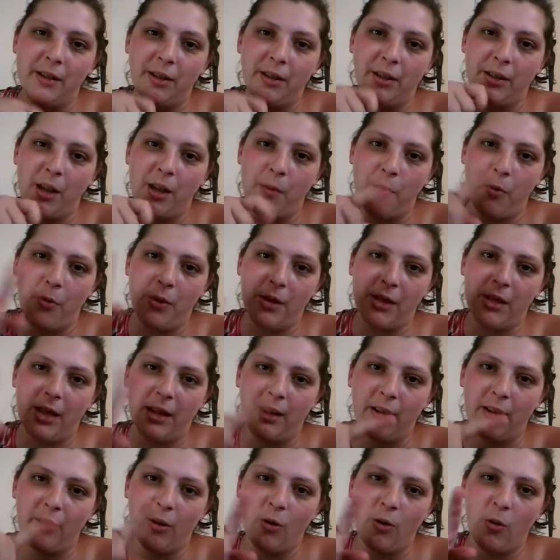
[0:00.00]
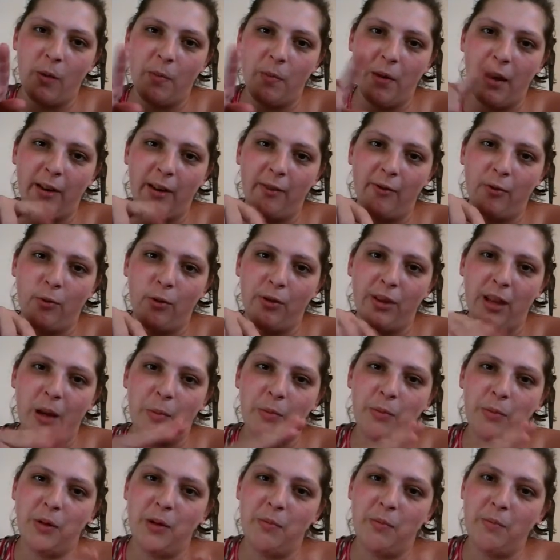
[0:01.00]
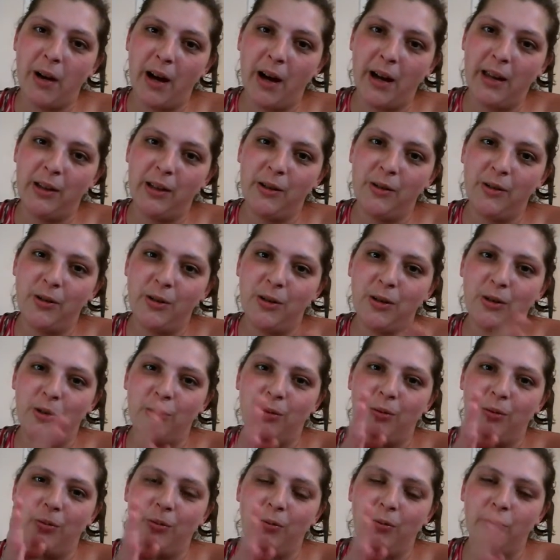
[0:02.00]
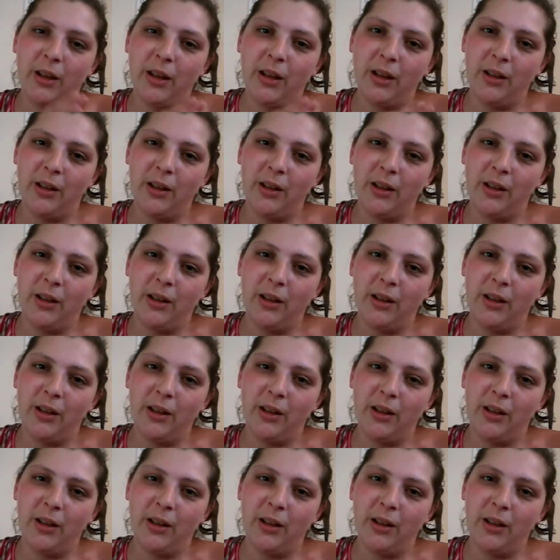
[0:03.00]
because I'm always kind of going back and forth now between my YouTube, like